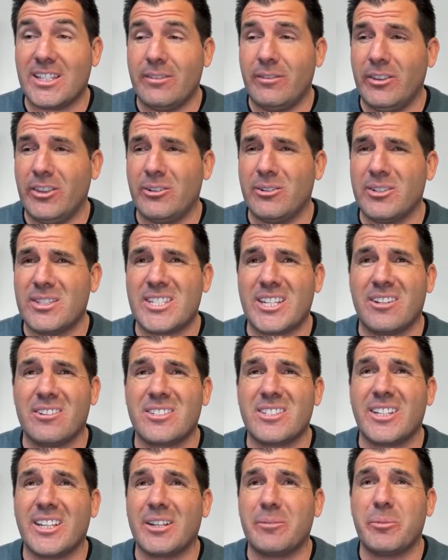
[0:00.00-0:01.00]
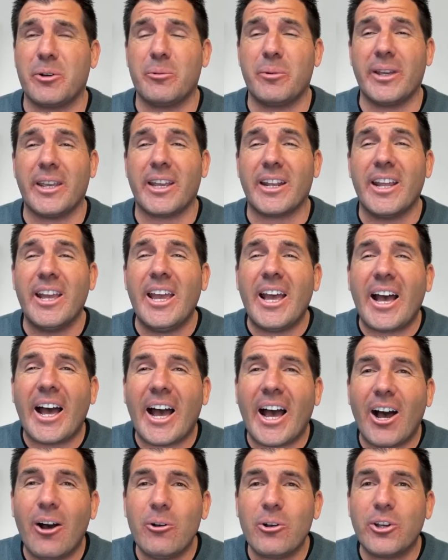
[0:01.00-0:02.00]
even though it sounds like, but wait,
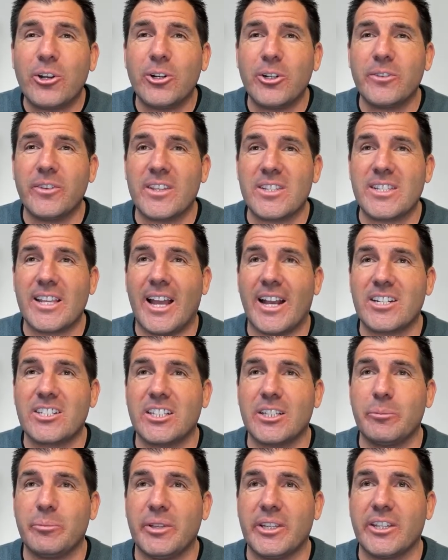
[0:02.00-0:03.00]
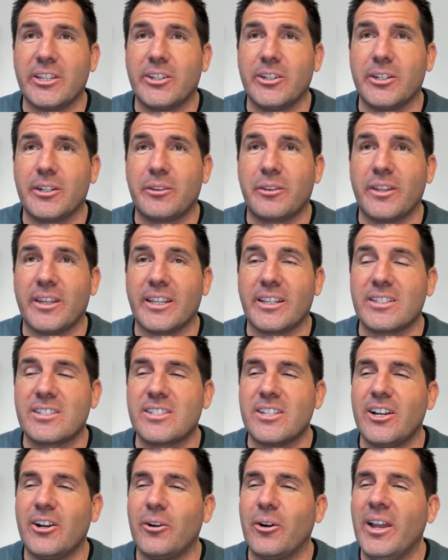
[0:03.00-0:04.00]
how could this actually be a good
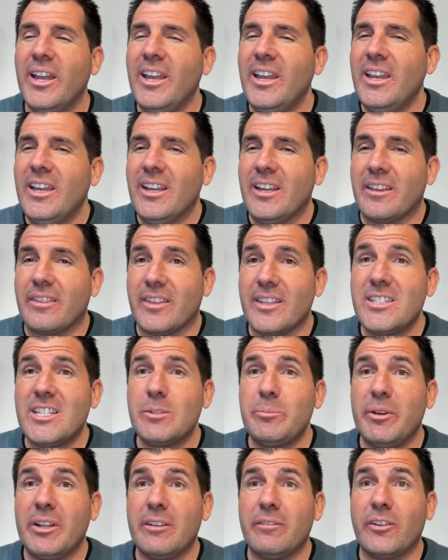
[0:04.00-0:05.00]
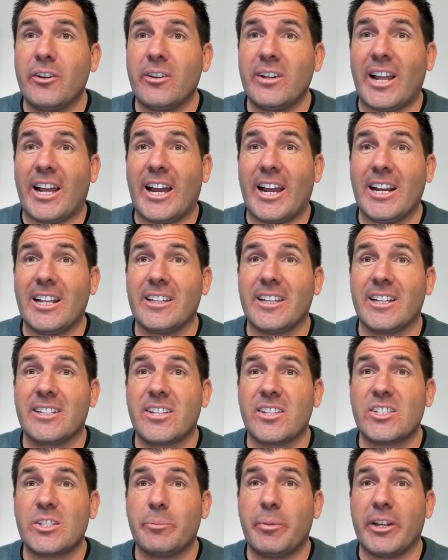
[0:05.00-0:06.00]
thing? So this has been a very
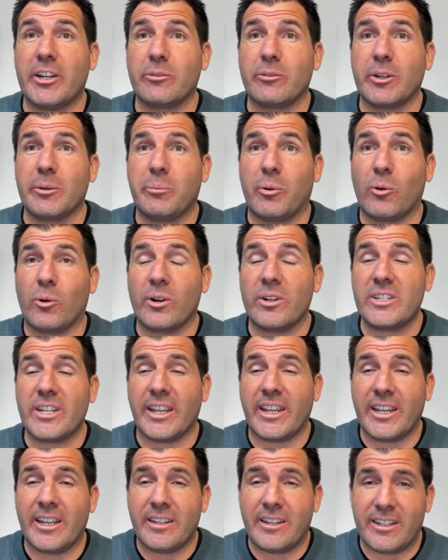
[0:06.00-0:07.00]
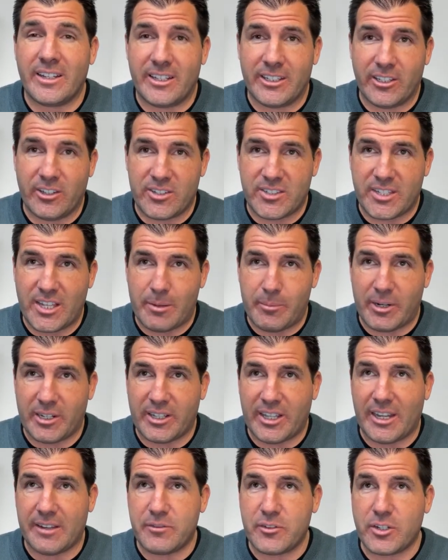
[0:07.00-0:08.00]
highly anticipated report, and uh, you saw
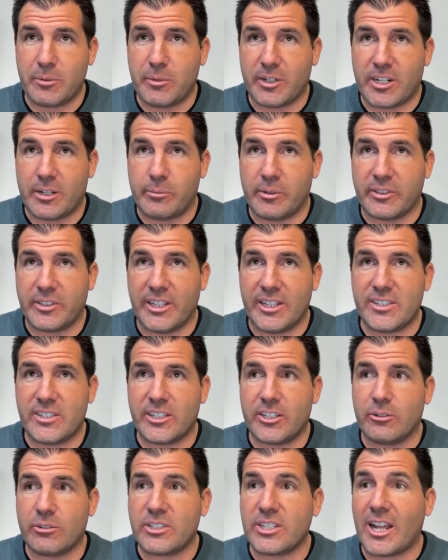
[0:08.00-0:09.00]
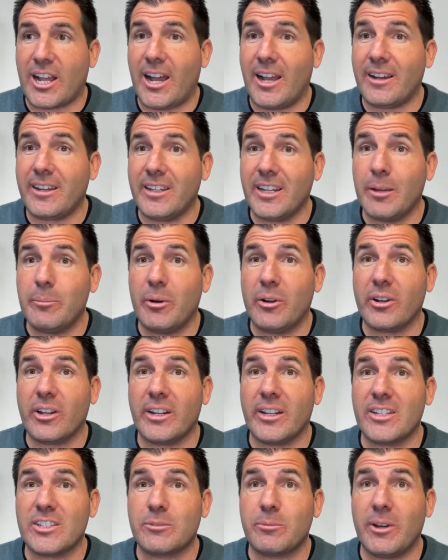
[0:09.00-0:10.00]
my live stream a couple days ago talking
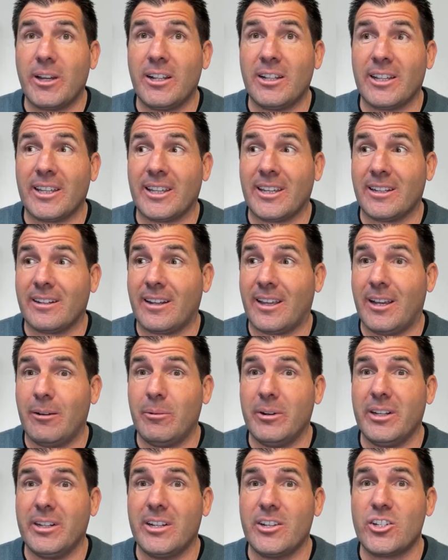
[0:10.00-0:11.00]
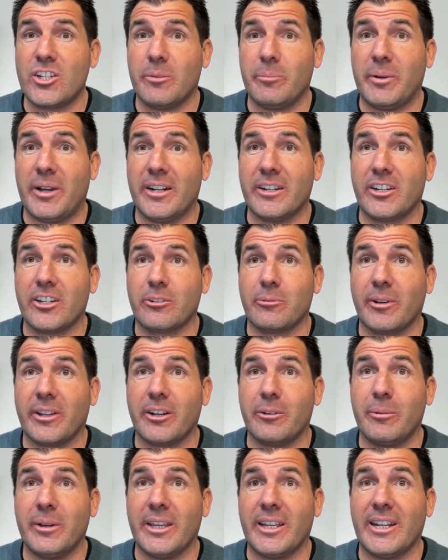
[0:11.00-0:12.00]
about it as well, and I wanted to jump on here right
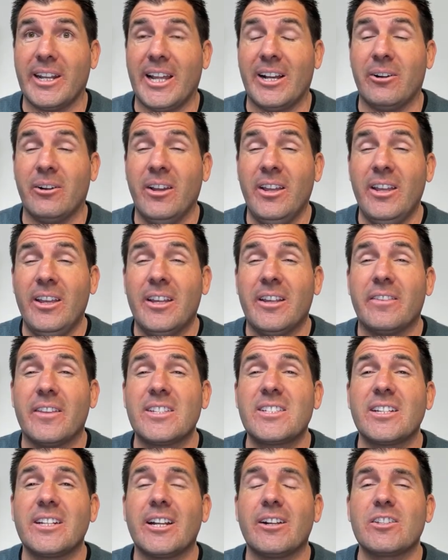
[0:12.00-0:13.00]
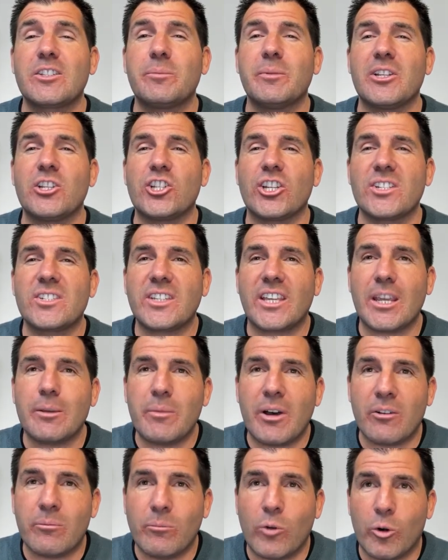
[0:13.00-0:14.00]
away. Now, this announcement just came
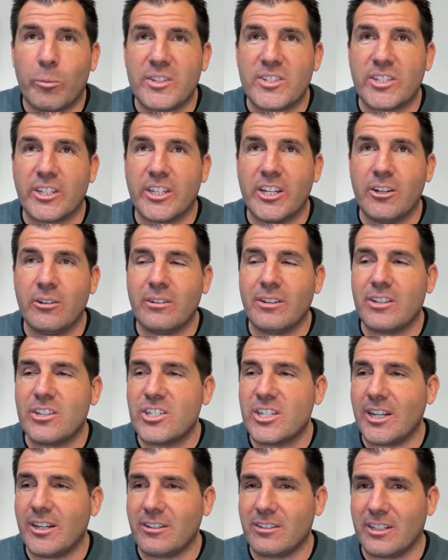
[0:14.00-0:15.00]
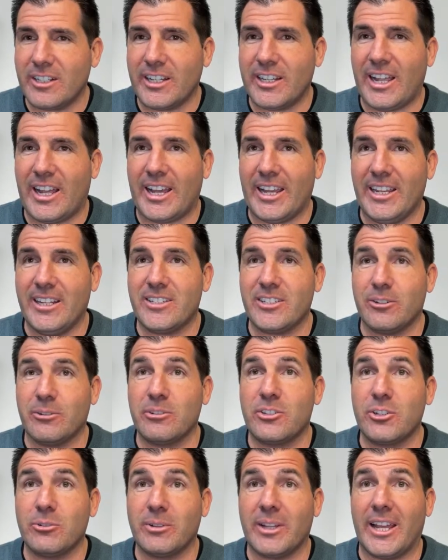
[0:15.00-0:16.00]
out moments ago. Generally, I don't
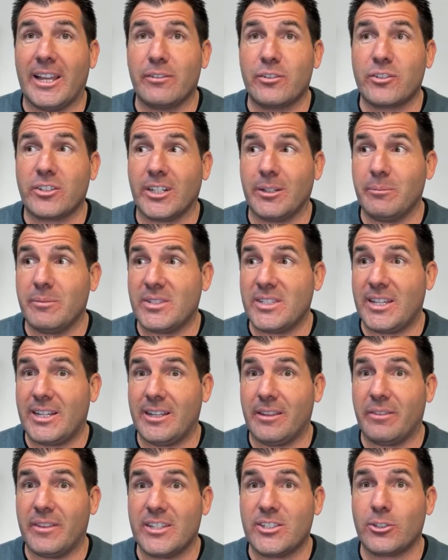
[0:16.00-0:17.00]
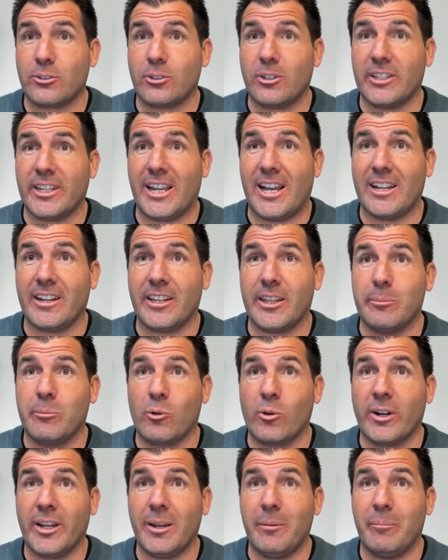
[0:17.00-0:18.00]
do live streams uh, this early on in the
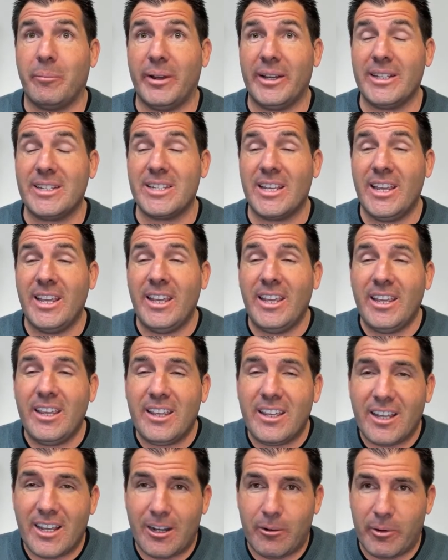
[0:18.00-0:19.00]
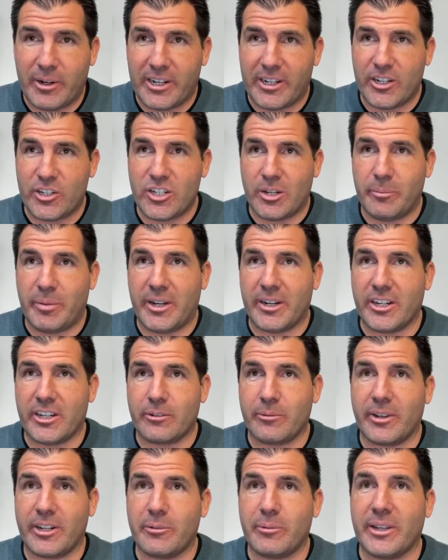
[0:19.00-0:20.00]
morning, but I wanted to jump on here
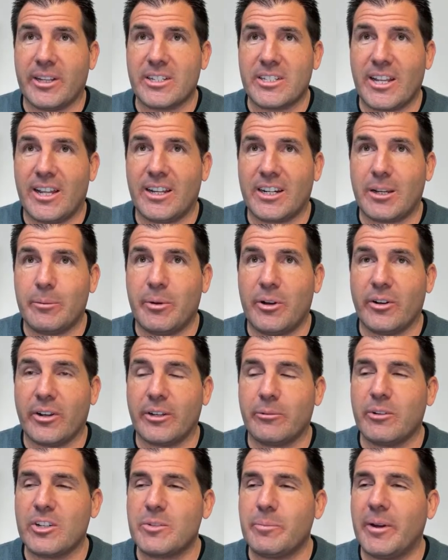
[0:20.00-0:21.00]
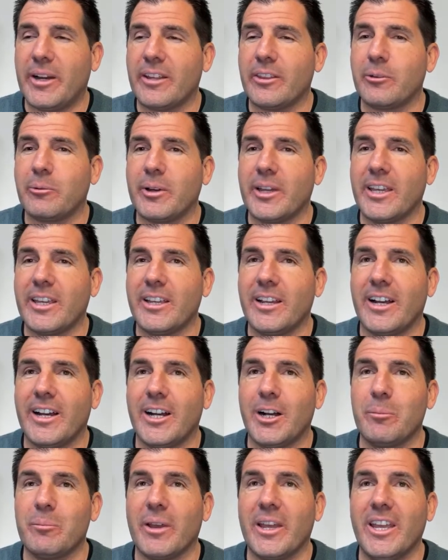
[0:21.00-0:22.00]
right away and talk about it, which, by the way,
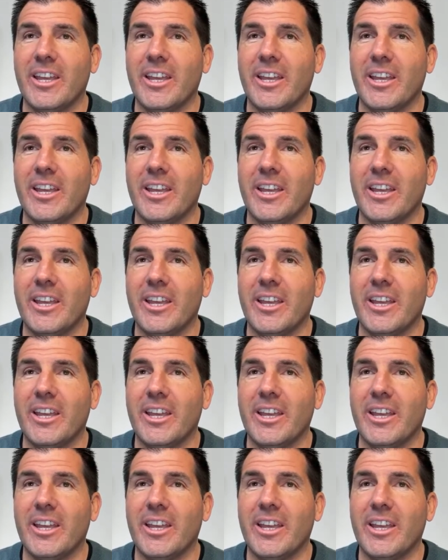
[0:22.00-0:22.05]
um,